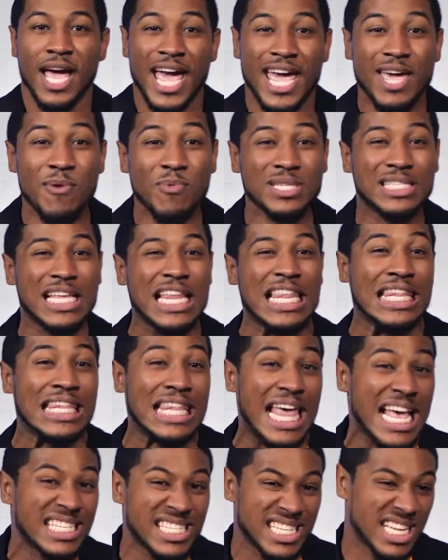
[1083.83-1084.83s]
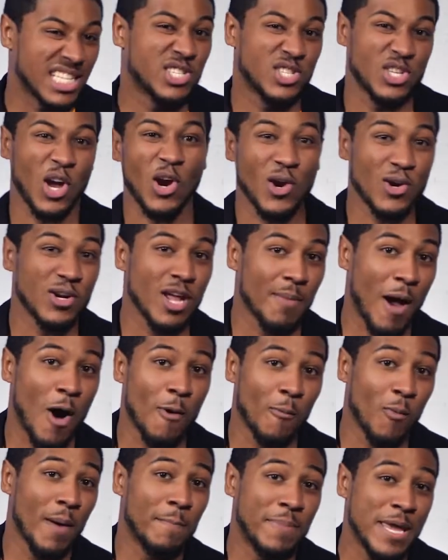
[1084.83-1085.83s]
He was less concerned
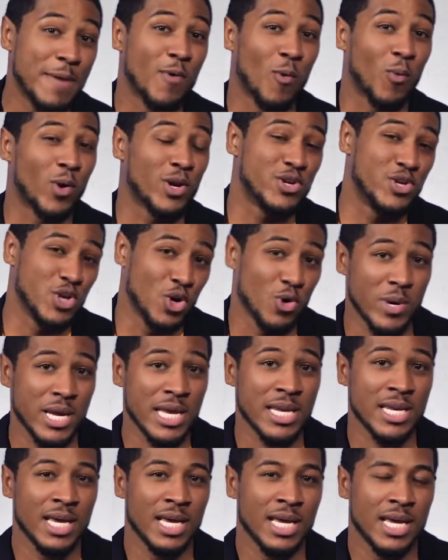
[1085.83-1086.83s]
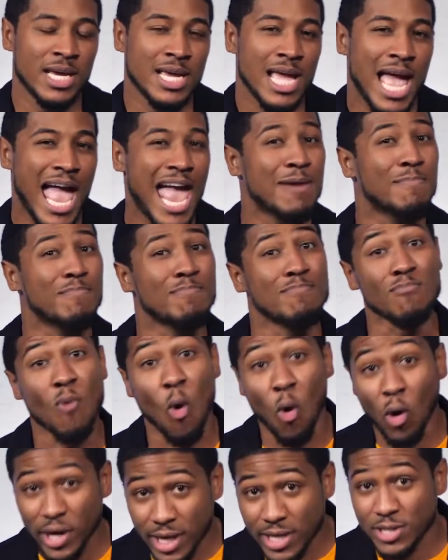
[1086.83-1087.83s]
about what people were doing and
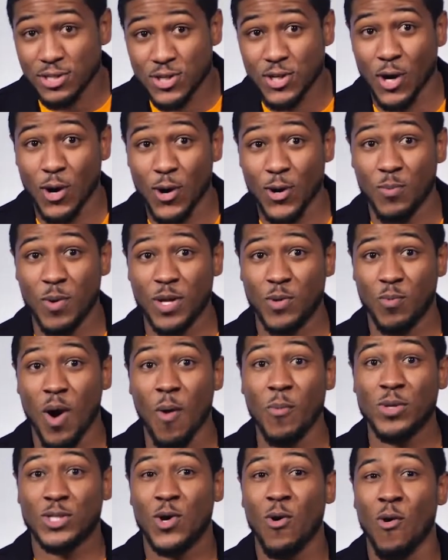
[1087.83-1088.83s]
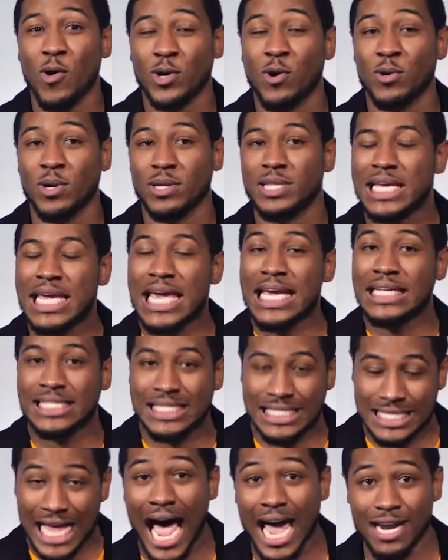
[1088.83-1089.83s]
more concerned with what was going on the
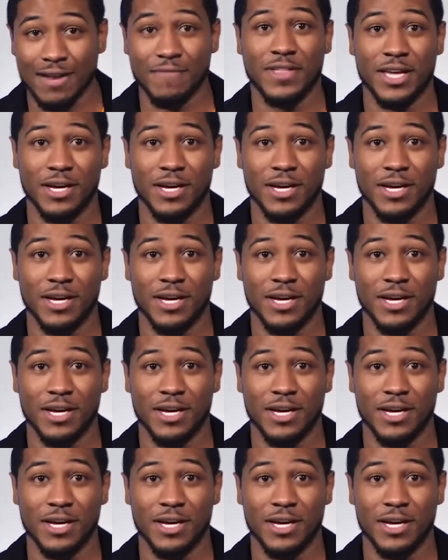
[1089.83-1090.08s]
inside of